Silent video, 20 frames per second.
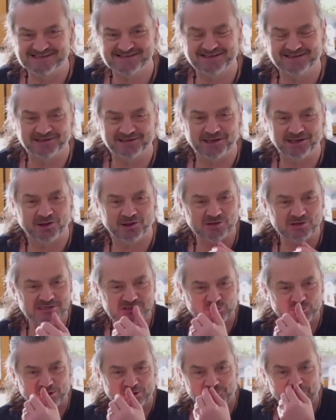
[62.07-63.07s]
And this is
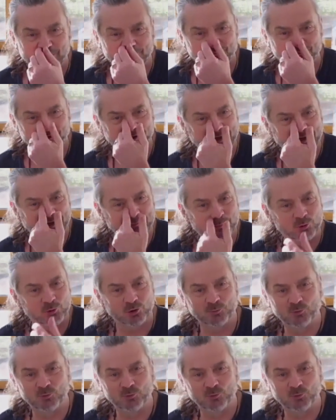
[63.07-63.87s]
what I'm finding more and